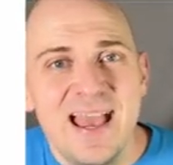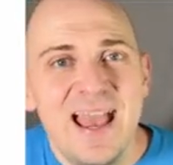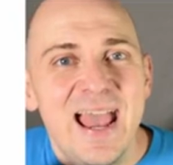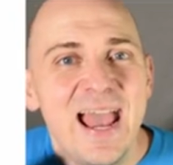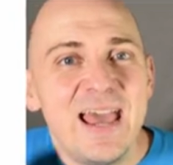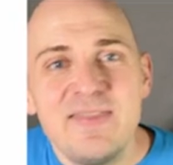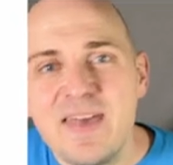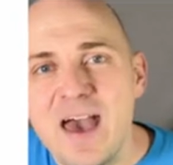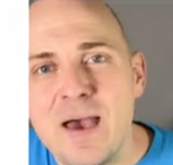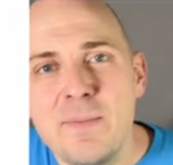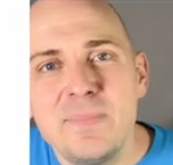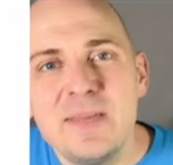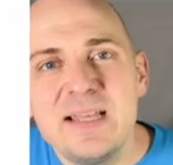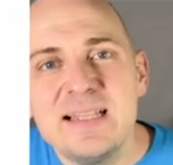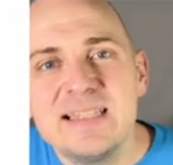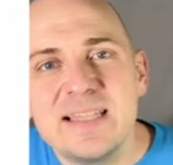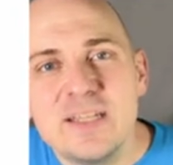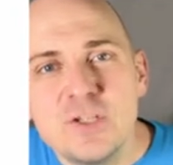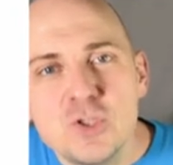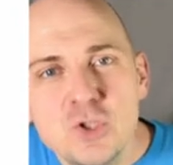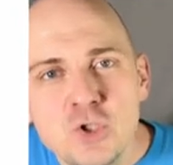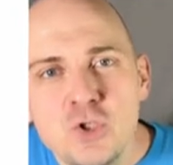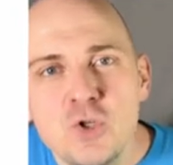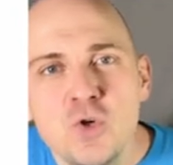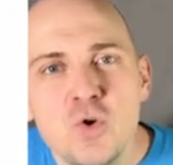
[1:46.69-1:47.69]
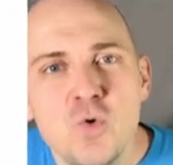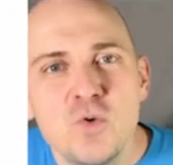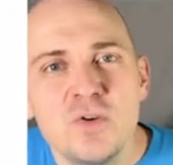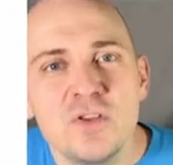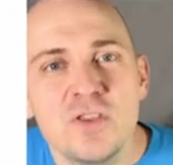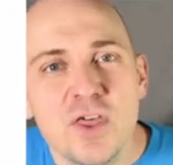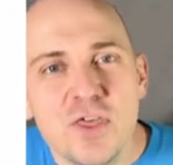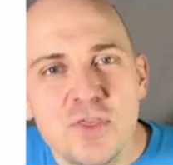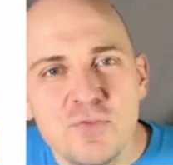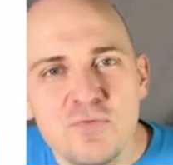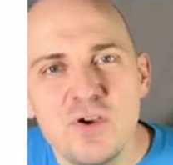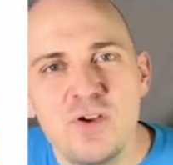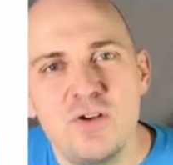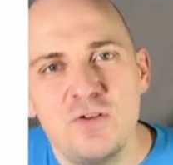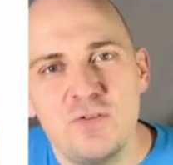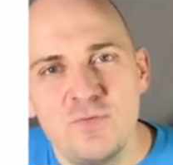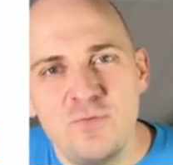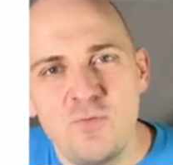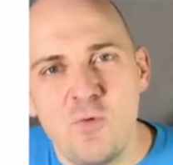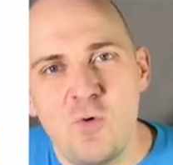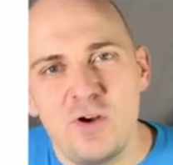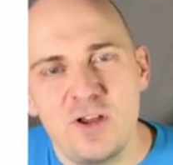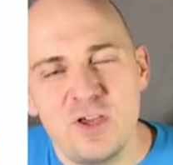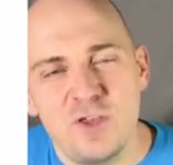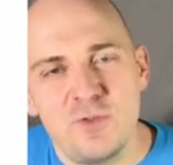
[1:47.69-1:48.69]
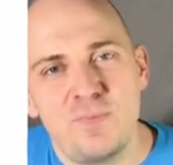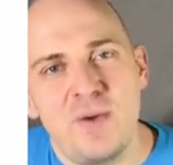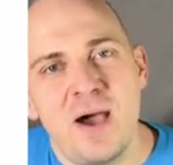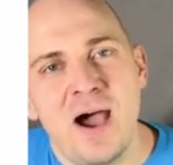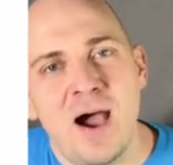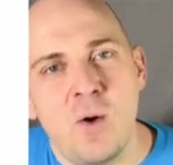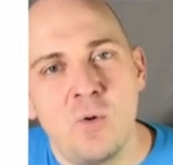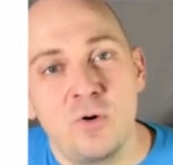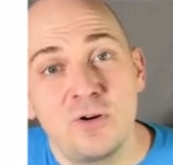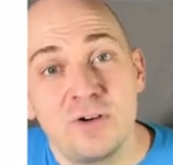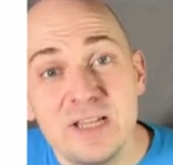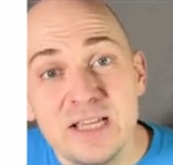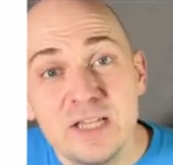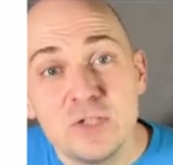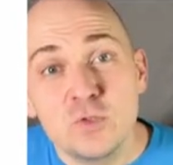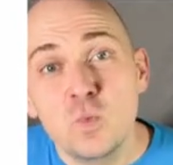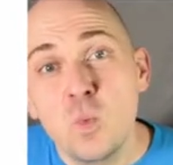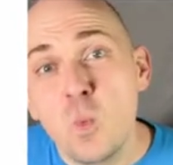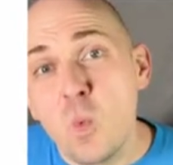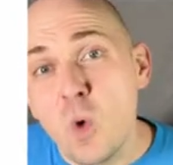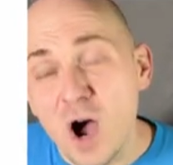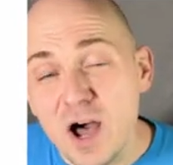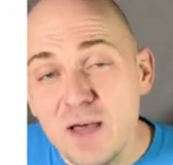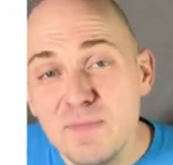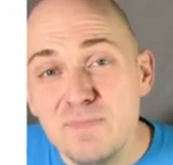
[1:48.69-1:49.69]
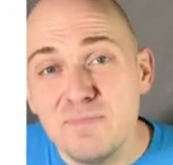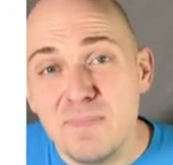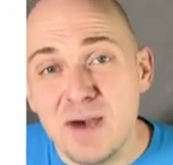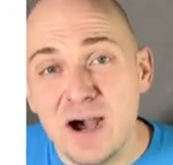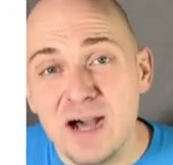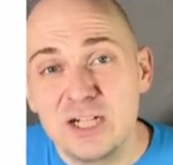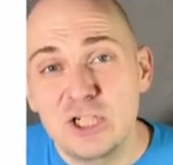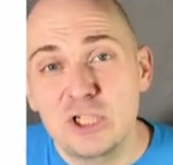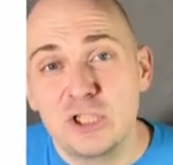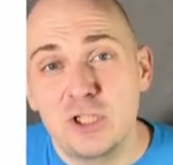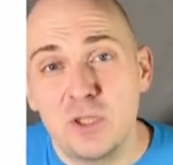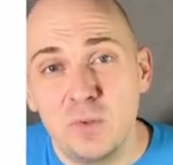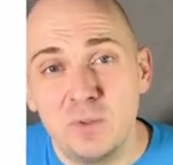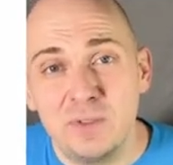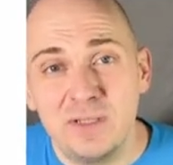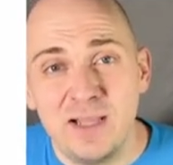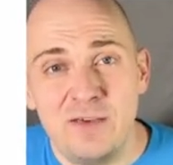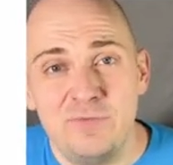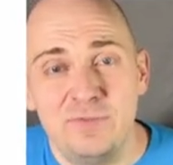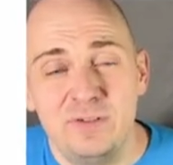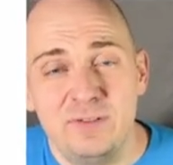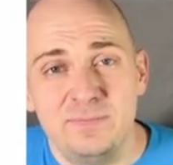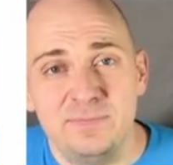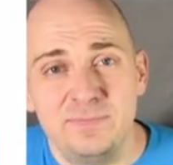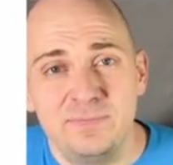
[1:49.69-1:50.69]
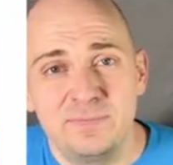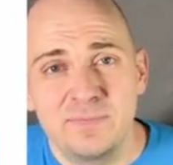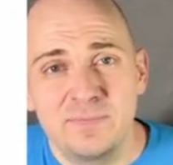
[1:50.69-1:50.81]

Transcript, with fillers: And that means that 2 to the 340th power is 1 modulo 11.